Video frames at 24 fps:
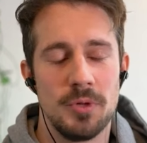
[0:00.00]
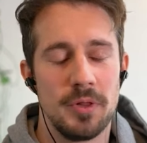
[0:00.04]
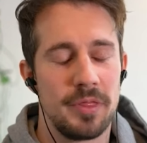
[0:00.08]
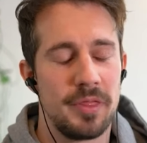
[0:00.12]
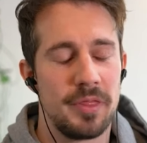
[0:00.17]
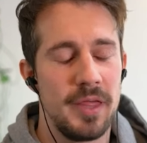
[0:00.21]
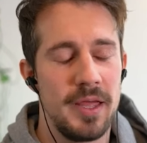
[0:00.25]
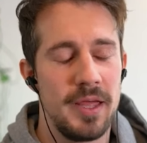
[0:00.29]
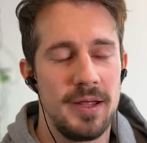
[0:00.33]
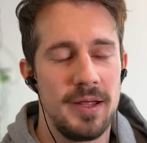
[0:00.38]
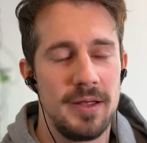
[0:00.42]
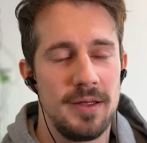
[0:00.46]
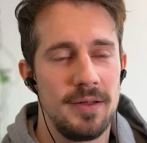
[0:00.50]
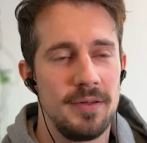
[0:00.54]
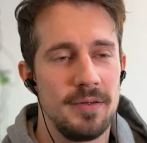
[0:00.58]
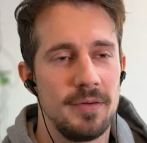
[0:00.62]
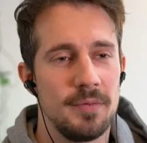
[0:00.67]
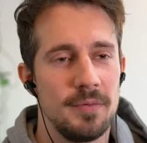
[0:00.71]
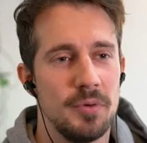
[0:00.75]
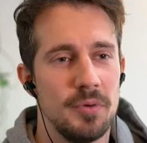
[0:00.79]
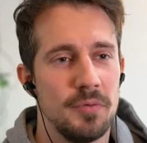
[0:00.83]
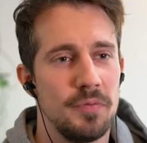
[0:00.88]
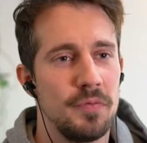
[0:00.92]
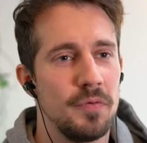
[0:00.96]
thing
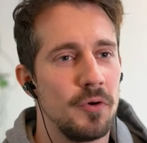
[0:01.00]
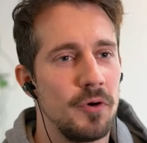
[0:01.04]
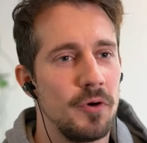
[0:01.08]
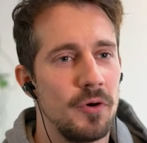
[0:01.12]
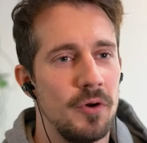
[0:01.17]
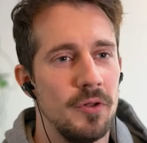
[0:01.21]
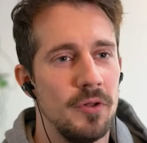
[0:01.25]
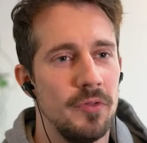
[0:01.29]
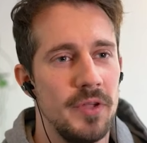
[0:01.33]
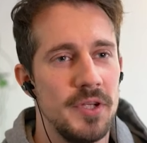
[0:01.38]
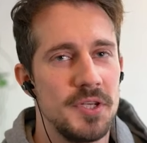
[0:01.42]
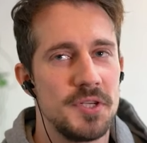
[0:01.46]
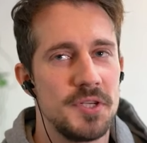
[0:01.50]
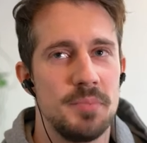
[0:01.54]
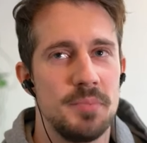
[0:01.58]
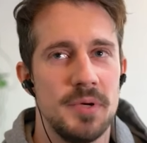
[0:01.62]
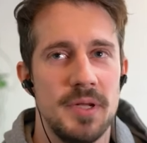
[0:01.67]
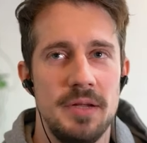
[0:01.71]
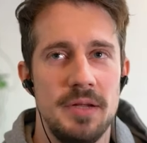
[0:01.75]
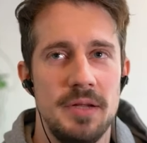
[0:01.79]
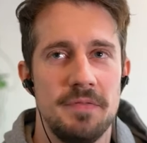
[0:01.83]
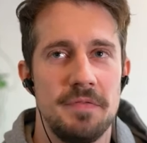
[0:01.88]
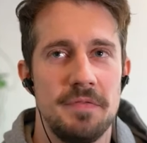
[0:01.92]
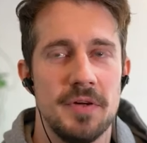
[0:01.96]
before all this, but
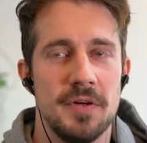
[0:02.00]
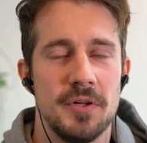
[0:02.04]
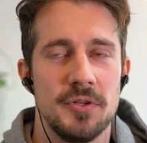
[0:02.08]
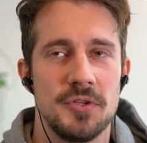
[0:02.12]
it felt